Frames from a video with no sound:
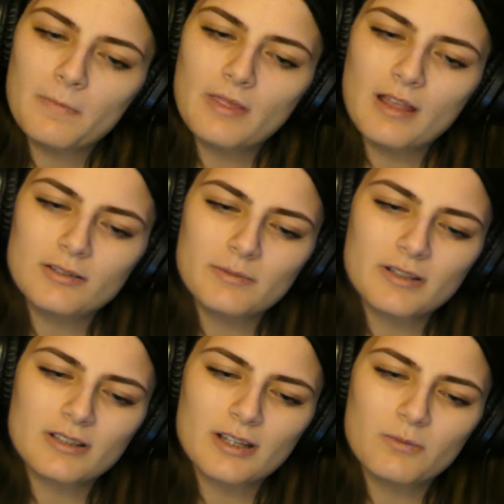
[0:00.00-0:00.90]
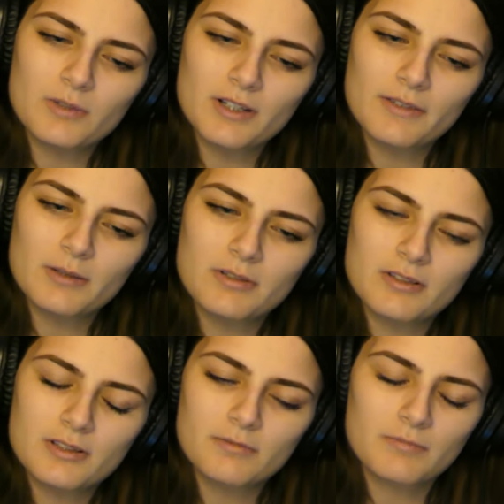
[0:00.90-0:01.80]
I was about to say, what if it
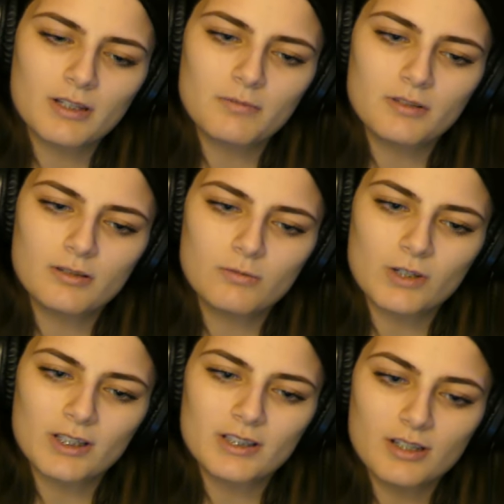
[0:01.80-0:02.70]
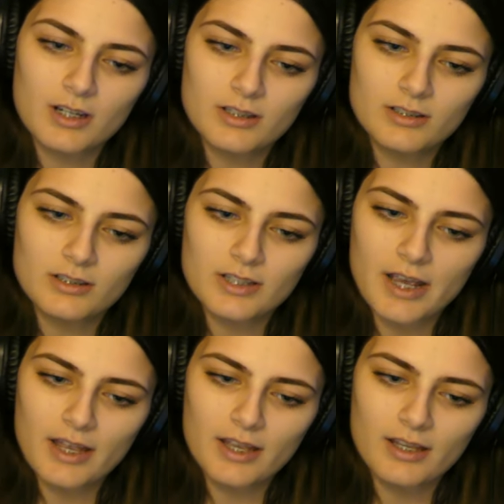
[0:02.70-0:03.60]
was maybe Wednesday's
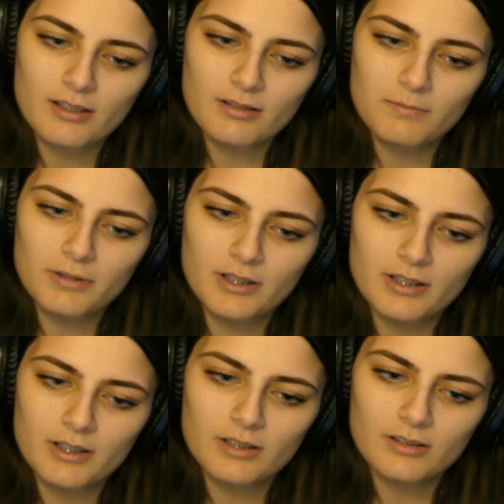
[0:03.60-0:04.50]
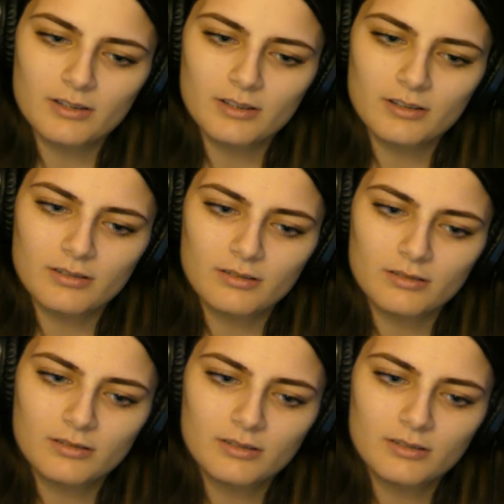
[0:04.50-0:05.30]
dad, but I don't know.